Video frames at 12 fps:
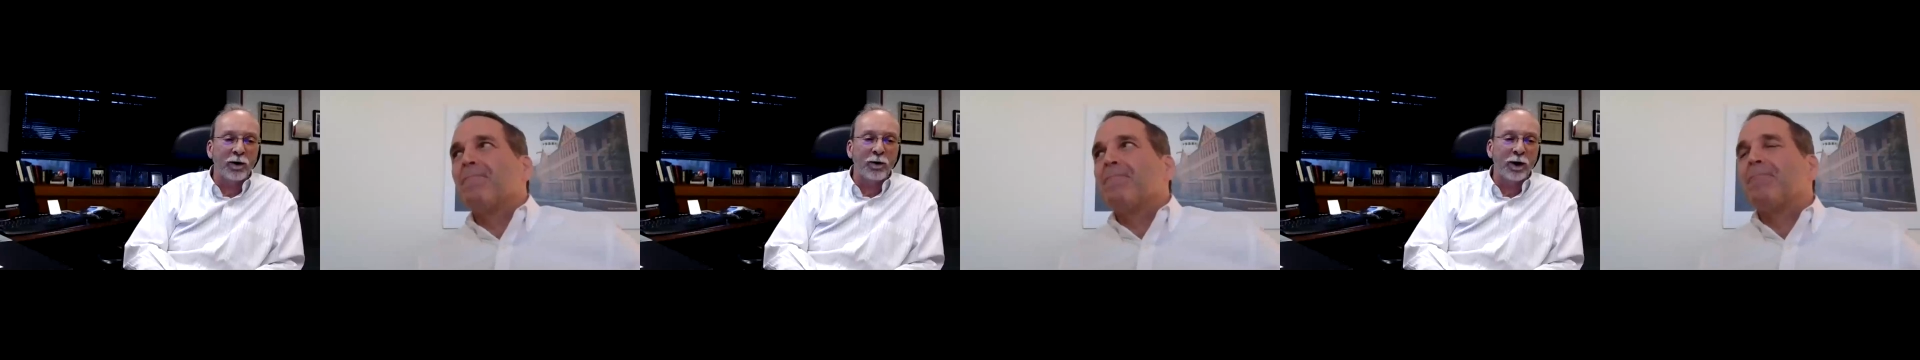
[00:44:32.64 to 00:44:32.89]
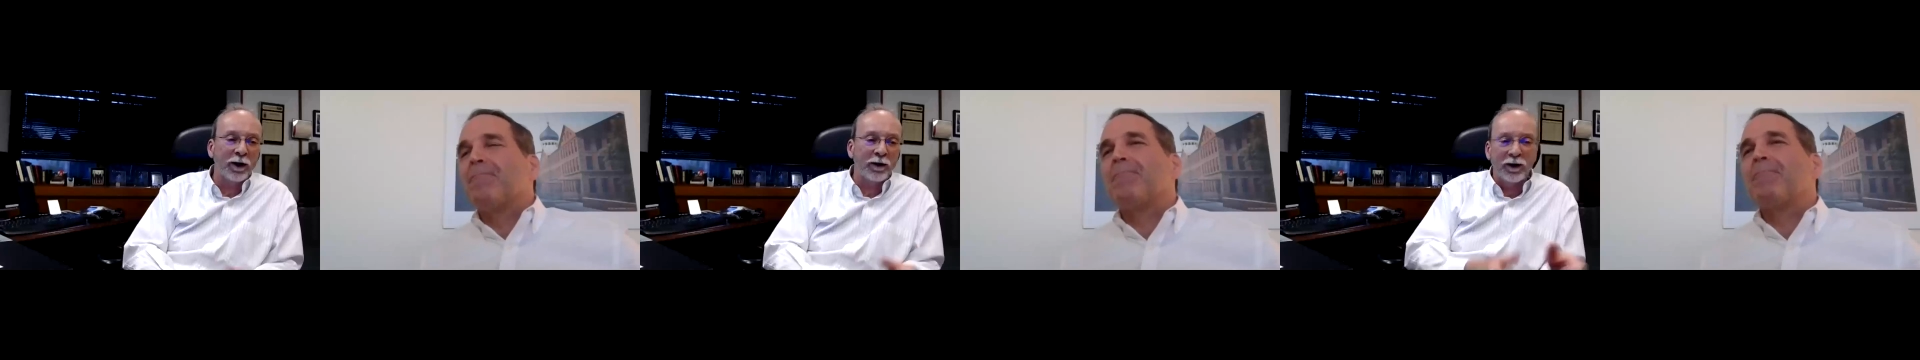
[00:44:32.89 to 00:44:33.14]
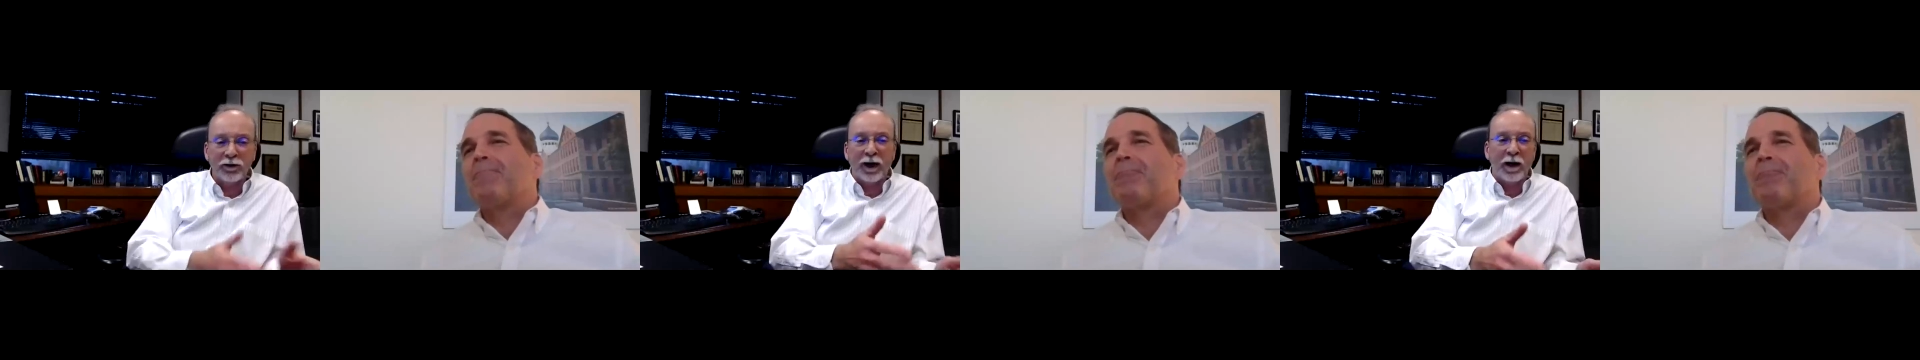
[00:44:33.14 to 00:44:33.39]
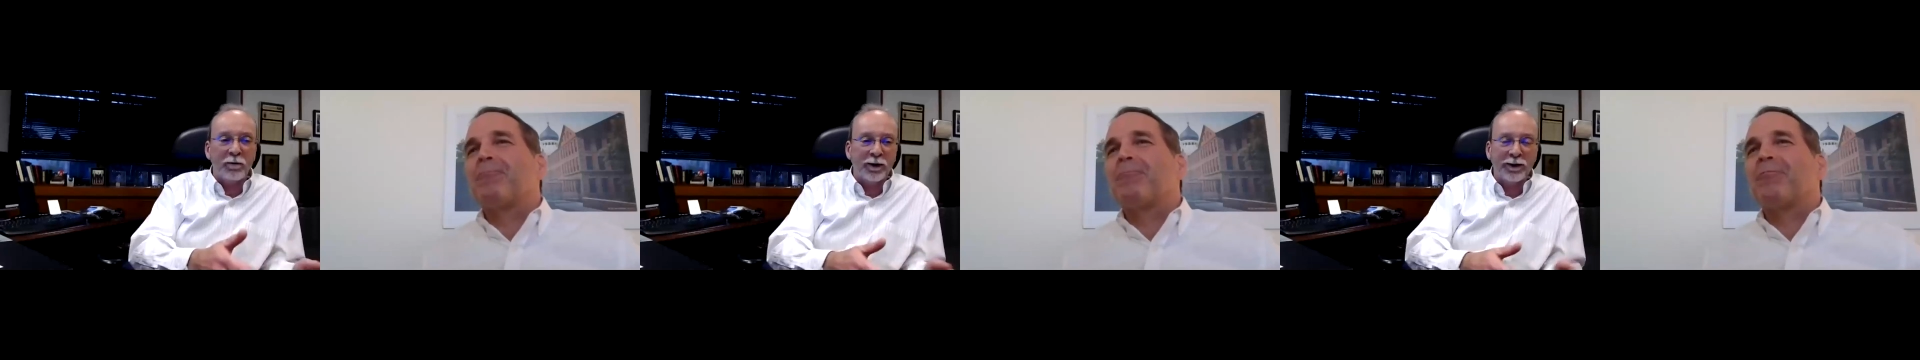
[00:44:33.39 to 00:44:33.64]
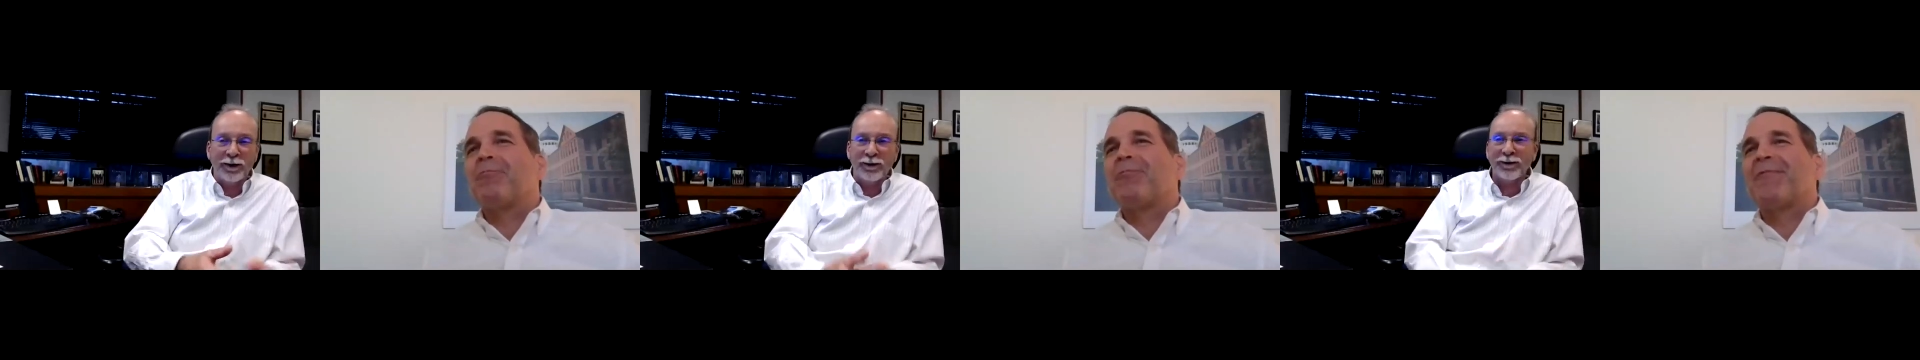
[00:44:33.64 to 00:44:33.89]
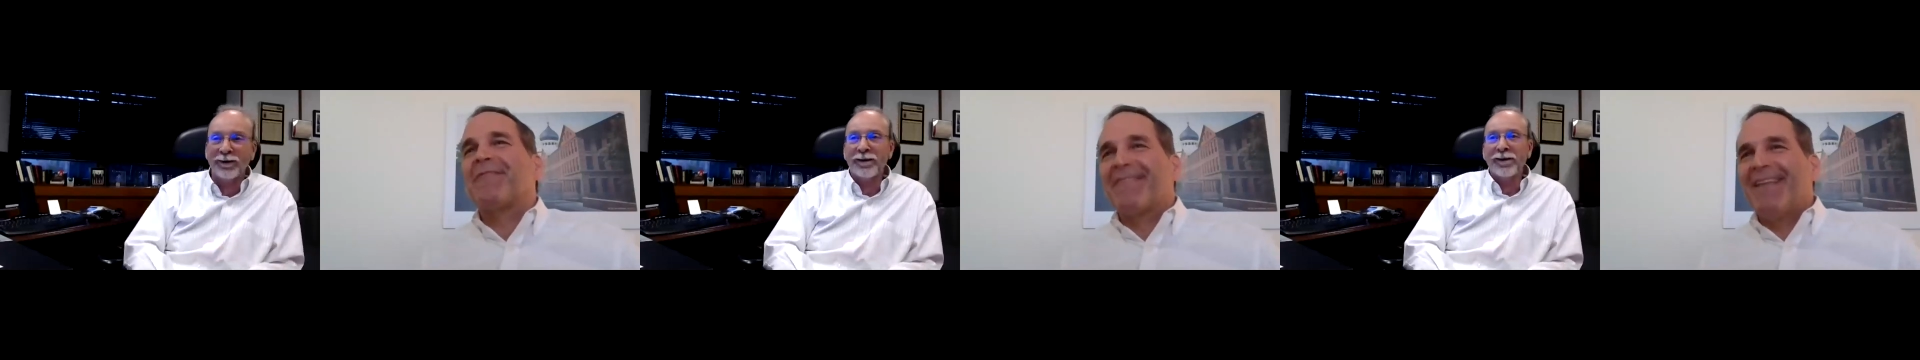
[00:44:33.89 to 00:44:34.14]
Speaker 1: when this happened. You know,
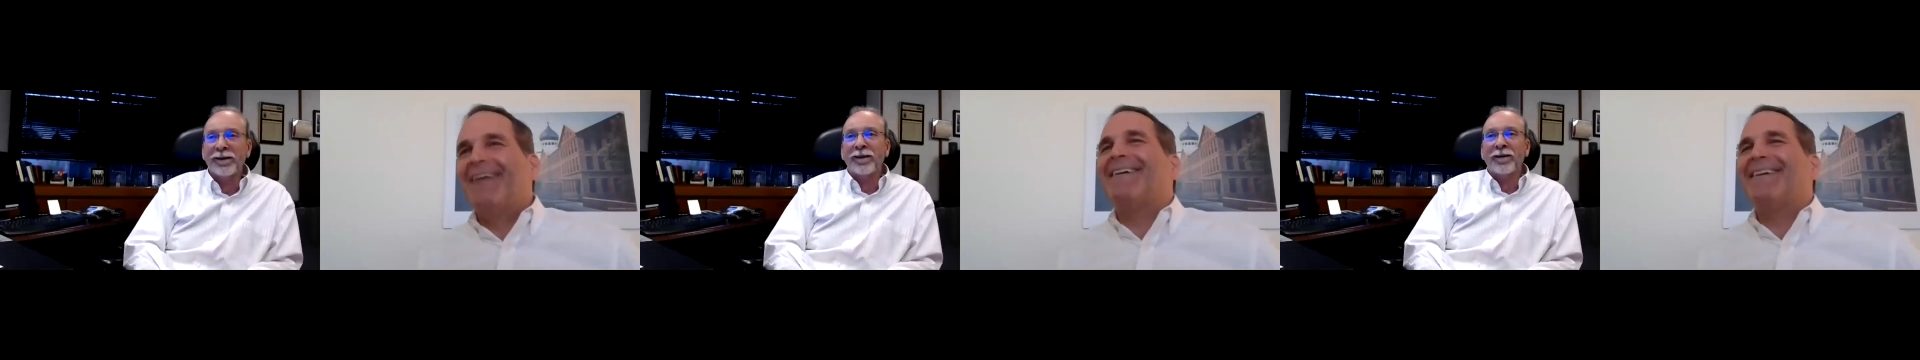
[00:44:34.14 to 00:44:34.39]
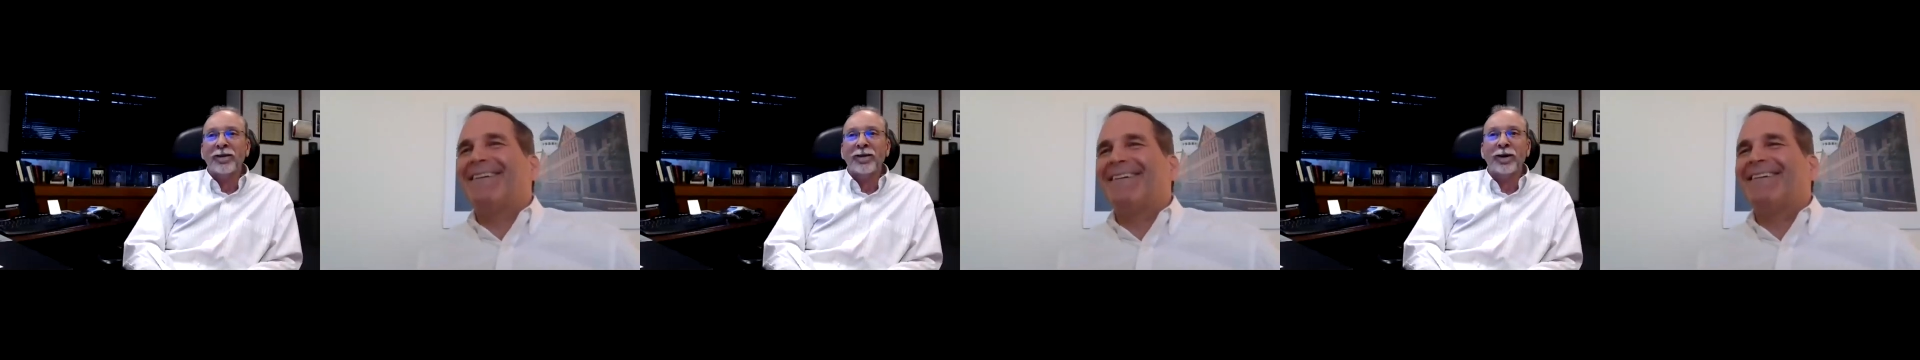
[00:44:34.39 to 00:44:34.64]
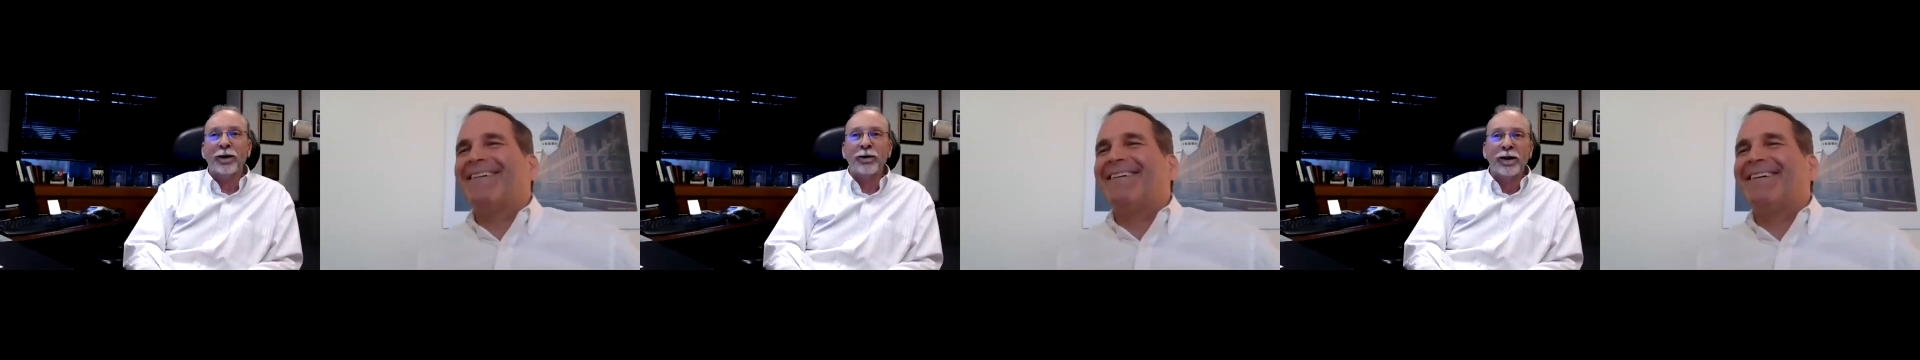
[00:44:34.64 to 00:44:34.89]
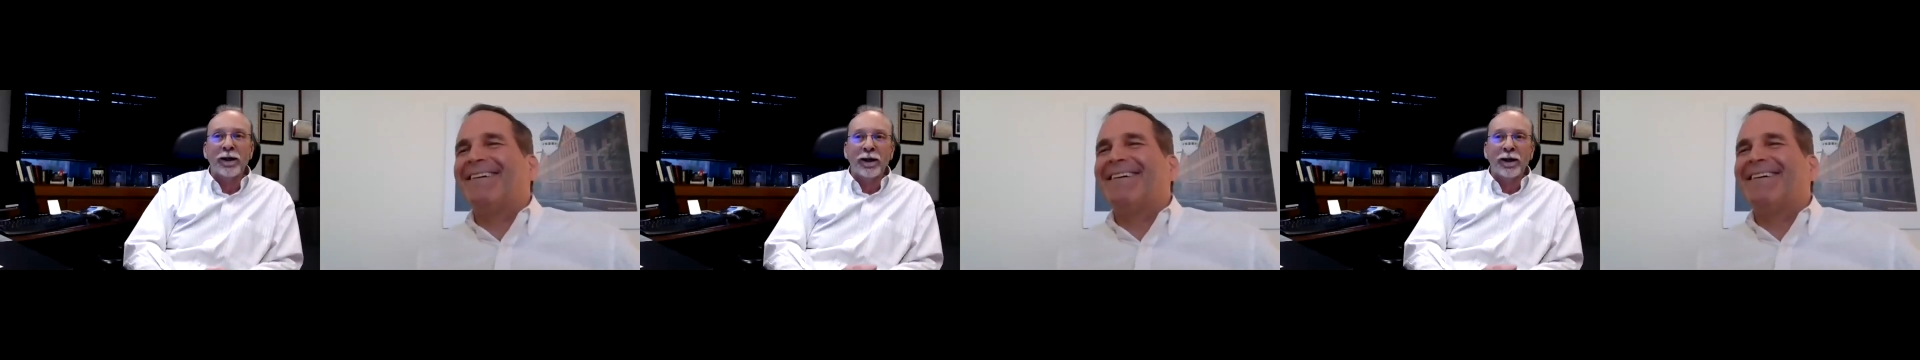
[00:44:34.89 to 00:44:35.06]
so, a